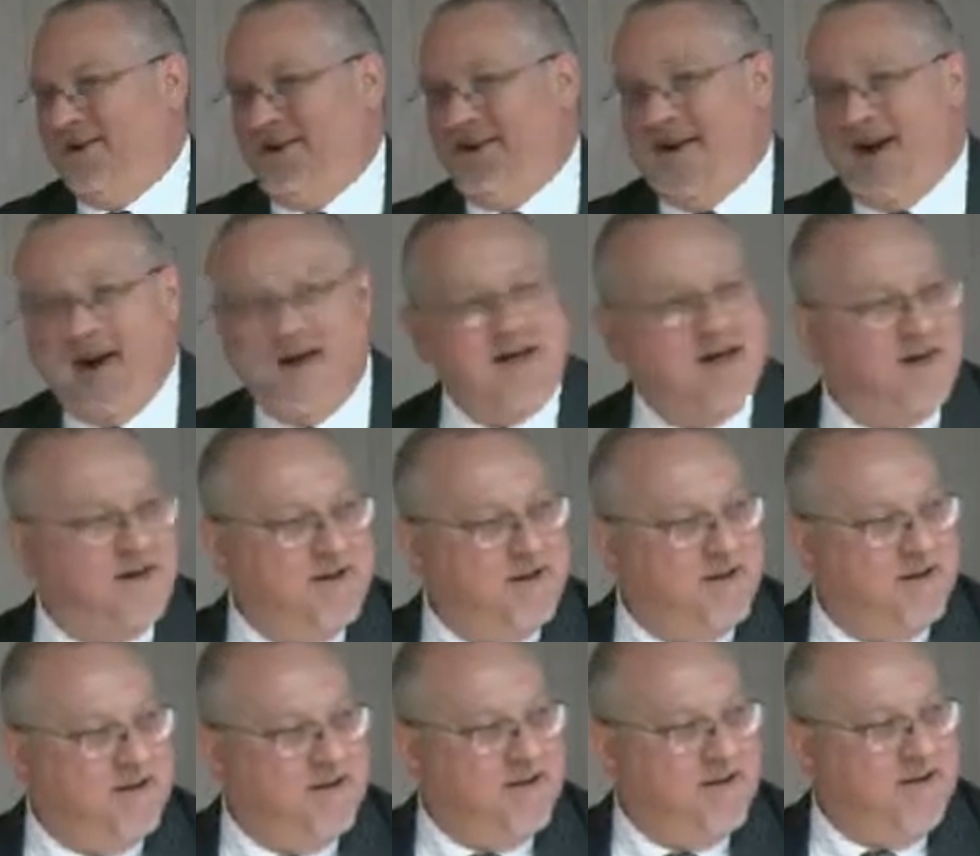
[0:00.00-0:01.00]
Huh?
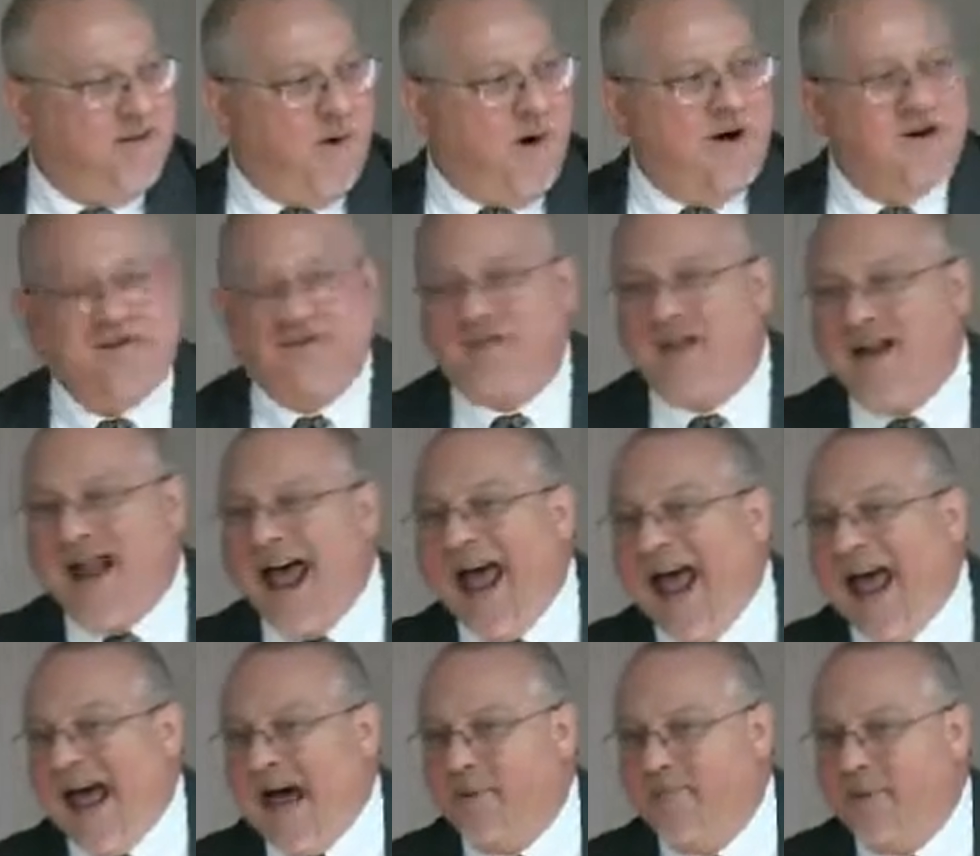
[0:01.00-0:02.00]
Where's the
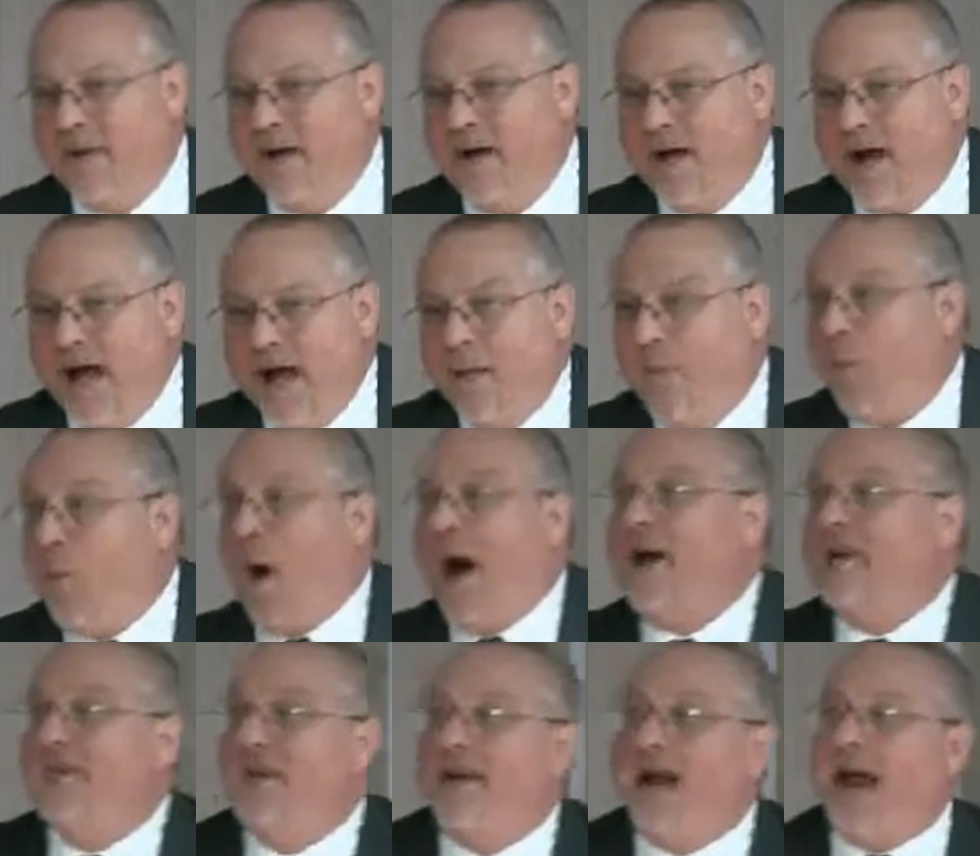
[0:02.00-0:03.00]
lamb? And
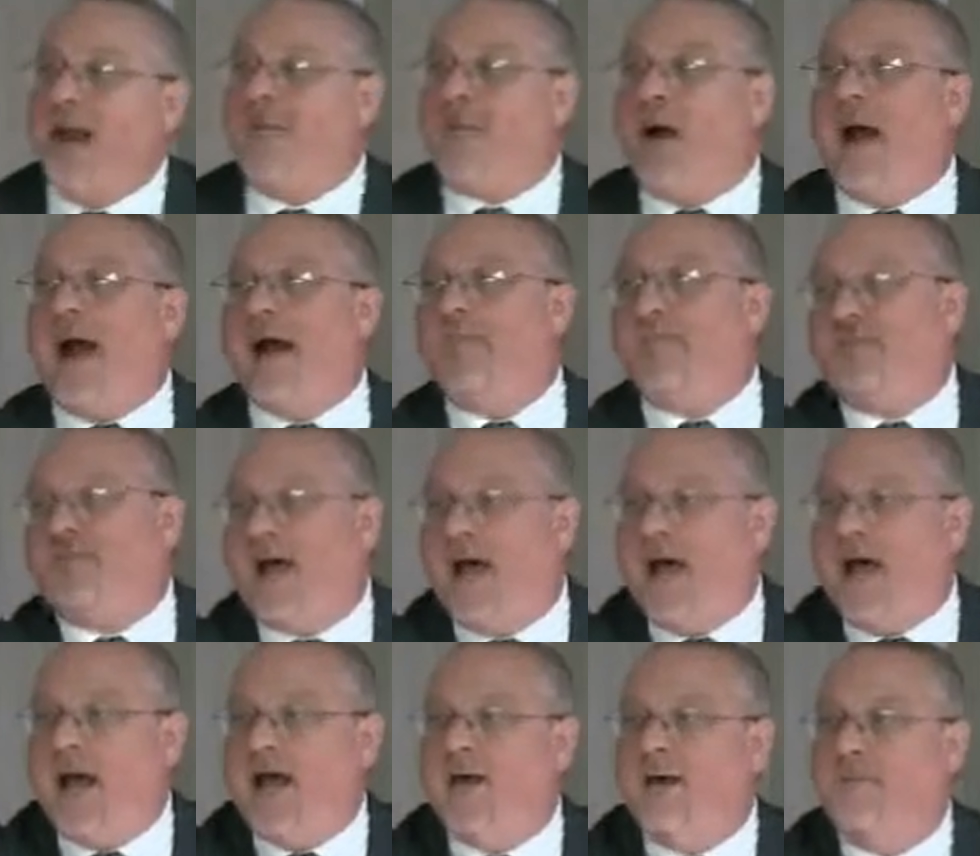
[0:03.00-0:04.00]
what did Abraham
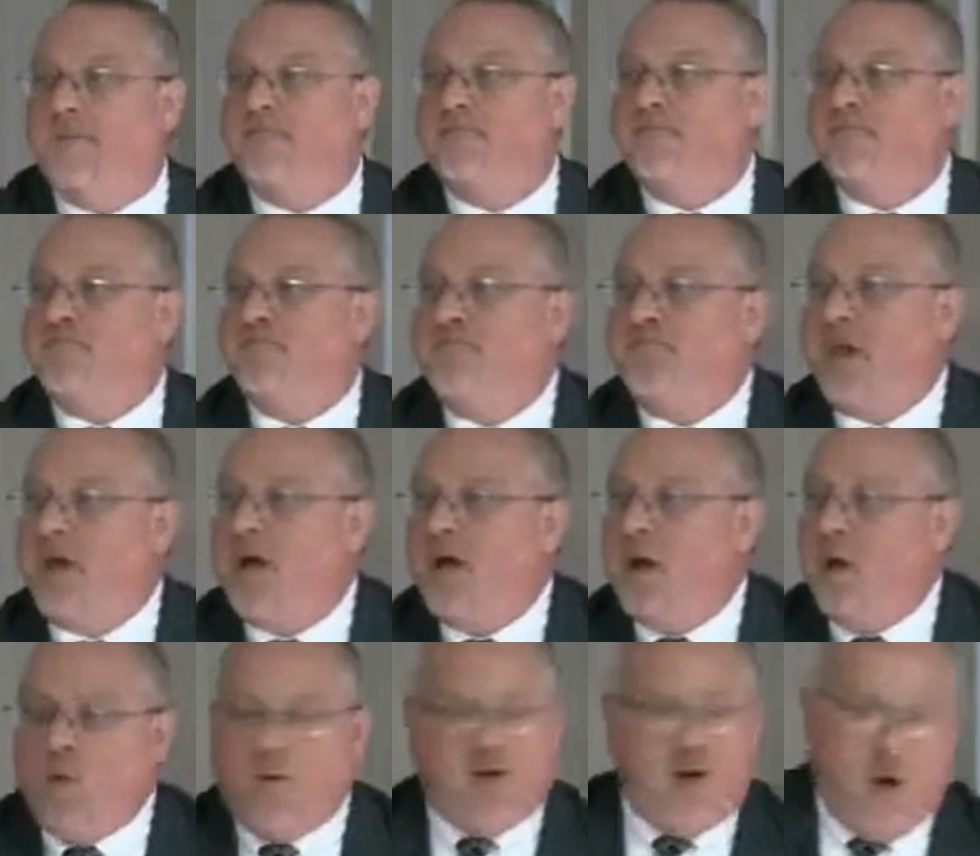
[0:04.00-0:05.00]
say?
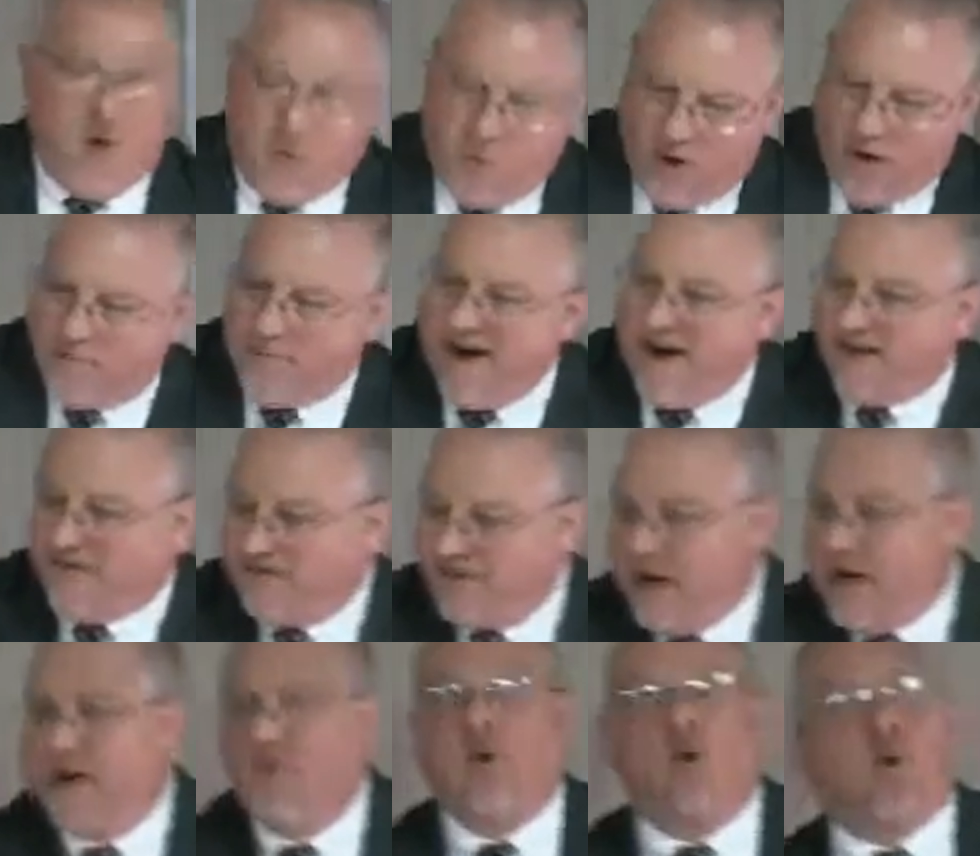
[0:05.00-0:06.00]
Well, don't worry about it,
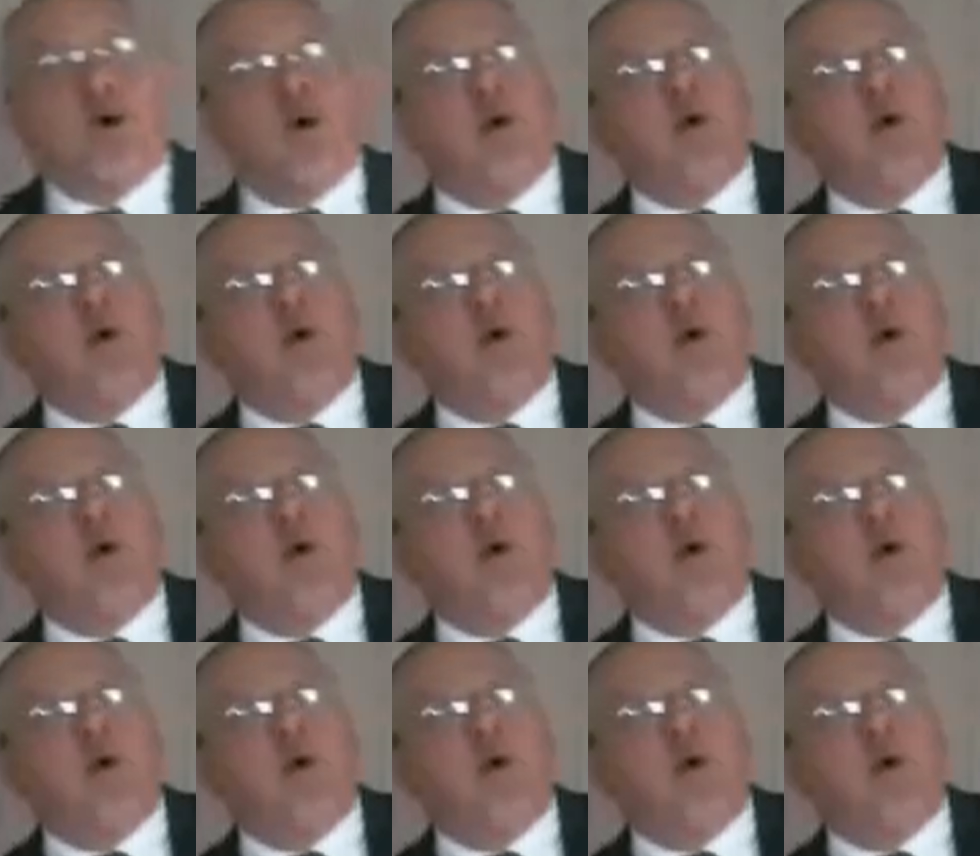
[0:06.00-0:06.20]
son, because